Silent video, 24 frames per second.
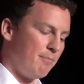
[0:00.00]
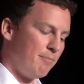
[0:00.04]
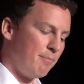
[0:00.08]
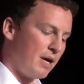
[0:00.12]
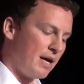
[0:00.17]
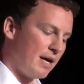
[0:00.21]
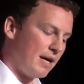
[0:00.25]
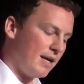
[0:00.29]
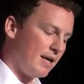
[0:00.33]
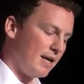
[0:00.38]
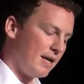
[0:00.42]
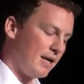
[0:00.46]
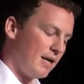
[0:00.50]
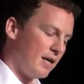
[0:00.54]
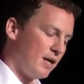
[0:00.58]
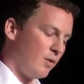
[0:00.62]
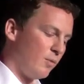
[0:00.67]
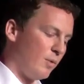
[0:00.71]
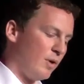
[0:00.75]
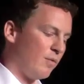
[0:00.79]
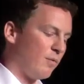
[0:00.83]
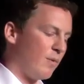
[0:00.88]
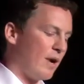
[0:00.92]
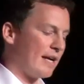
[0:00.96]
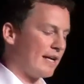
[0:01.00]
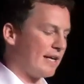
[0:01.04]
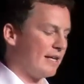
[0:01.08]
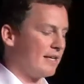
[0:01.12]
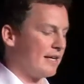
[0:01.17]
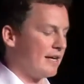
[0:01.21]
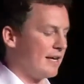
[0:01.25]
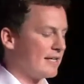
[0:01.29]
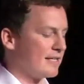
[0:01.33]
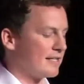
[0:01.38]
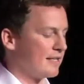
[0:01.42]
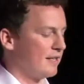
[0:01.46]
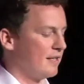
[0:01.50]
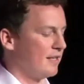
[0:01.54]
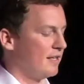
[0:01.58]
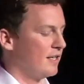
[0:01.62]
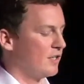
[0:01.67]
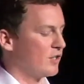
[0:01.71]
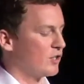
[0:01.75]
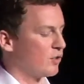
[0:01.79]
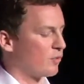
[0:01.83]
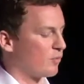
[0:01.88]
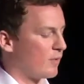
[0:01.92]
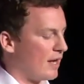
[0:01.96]
But we recognized in the
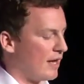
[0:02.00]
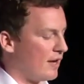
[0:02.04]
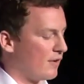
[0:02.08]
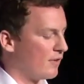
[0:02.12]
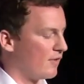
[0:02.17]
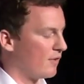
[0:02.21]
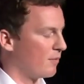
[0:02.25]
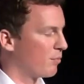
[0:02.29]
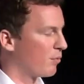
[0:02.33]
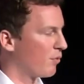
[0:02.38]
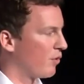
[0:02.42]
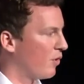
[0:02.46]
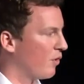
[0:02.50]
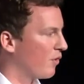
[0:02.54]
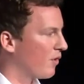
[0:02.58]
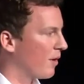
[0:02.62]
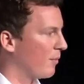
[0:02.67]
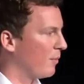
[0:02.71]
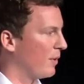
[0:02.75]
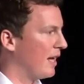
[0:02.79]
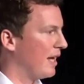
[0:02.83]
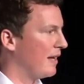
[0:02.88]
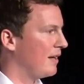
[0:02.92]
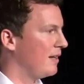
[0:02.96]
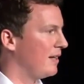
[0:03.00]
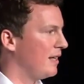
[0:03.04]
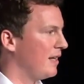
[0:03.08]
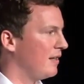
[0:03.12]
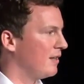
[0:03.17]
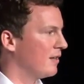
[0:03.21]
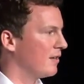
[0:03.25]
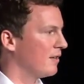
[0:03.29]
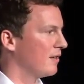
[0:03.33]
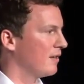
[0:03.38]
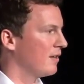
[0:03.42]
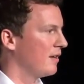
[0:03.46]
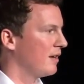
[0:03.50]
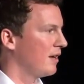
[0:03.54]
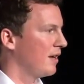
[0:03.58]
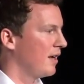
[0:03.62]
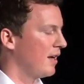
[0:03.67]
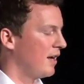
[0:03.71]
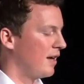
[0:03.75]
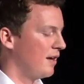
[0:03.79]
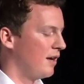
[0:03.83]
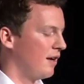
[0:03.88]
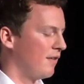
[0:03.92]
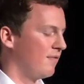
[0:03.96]
initial round of the program we had neither
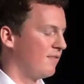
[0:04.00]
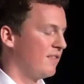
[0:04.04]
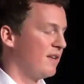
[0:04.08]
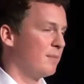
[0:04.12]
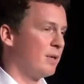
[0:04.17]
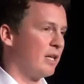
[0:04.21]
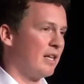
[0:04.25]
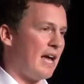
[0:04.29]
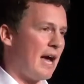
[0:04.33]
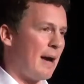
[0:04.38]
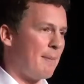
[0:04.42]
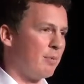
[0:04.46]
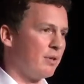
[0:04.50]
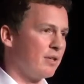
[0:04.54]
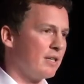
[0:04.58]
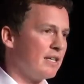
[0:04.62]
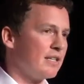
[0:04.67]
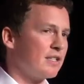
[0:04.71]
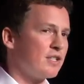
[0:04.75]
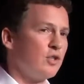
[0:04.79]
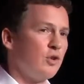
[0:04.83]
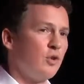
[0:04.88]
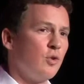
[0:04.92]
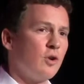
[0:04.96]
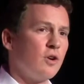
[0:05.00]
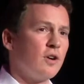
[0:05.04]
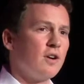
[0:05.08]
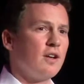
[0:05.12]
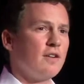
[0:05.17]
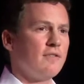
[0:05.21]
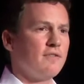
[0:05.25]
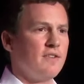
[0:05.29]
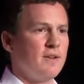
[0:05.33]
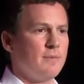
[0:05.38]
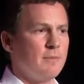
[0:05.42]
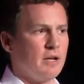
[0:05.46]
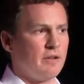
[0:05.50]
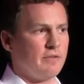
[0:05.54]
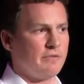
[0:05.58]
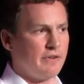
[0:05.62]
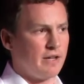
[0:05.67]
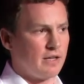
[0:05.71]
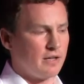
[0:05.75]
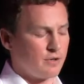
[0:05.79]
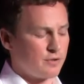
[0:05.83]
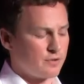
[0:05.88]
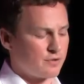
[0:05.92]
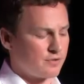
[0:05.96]
enough female applicants nor enough female
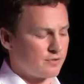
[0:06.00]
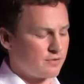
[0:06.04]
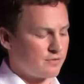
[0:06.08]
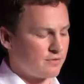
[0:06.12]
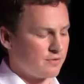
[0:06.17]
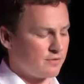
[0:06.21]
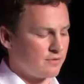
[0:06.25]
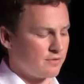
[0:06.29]
fellows.